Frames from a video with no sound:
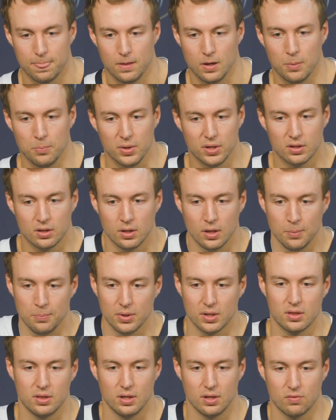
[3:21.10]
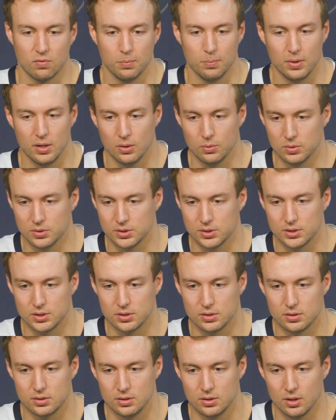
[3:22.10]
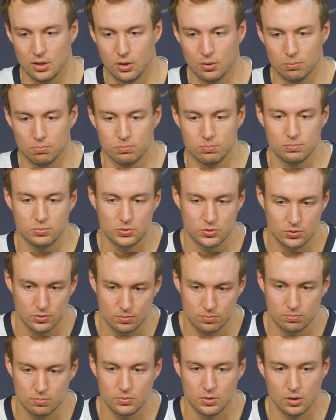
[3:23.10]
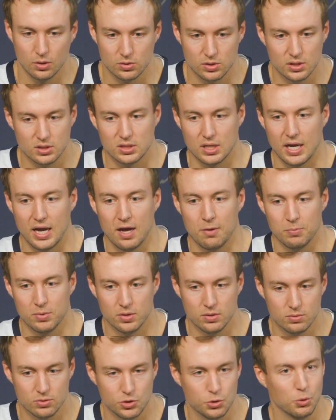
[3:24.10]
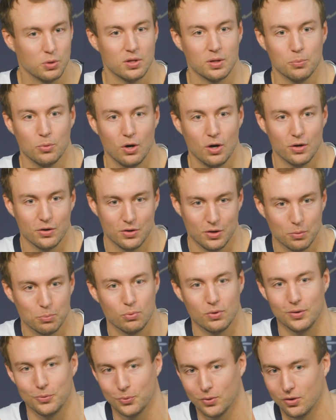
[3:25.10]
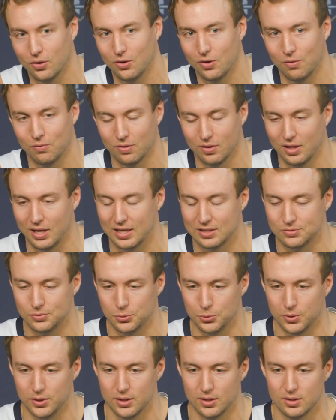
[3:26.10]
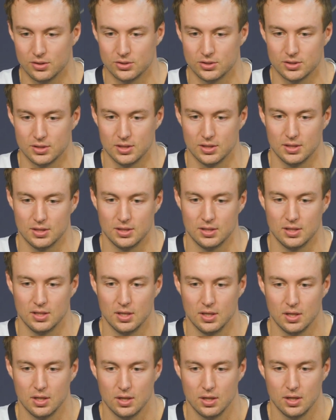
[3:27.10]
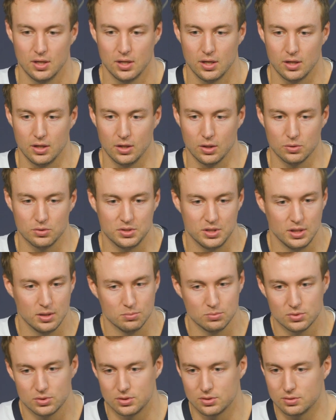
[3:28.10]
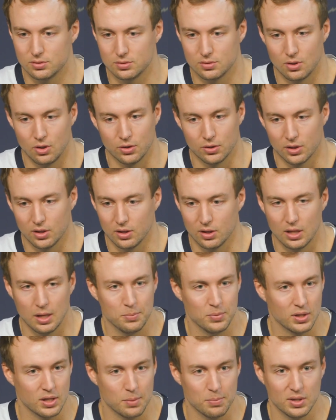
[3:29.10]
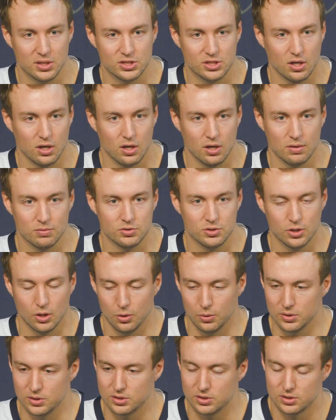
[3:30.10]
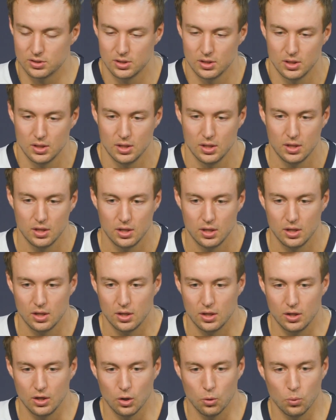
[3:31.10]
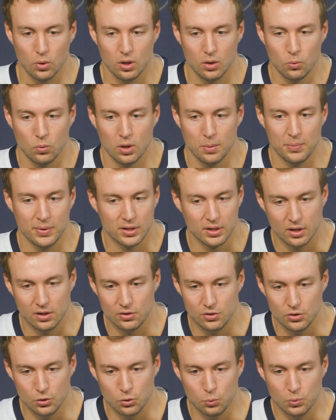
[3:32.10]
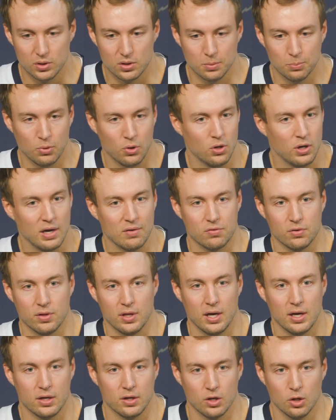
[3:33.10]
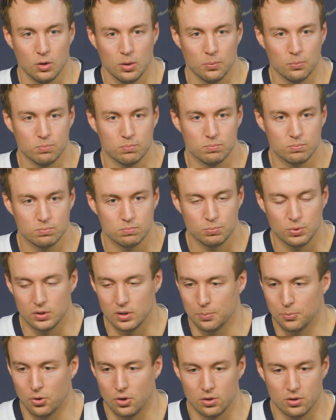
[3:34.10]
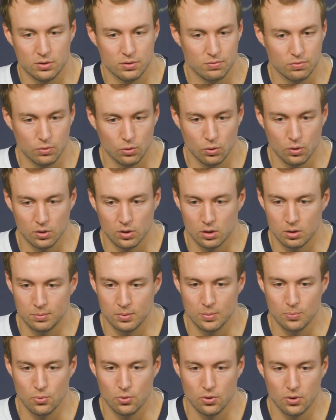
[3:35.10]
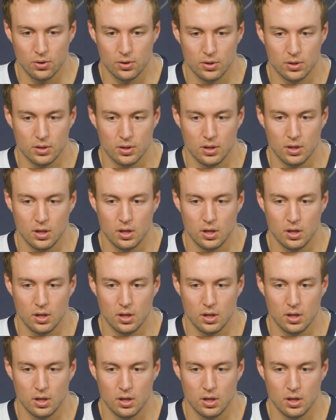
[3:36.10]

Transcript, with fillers: a big thing for me was, you know, since I have been shooting the ball, you know, pretty well over the last few years, you know, teams aren't going to let me get my shot off. So it's, you know, what am I going to do with the ball after that? You know, putting the ball on the floor a little bit more,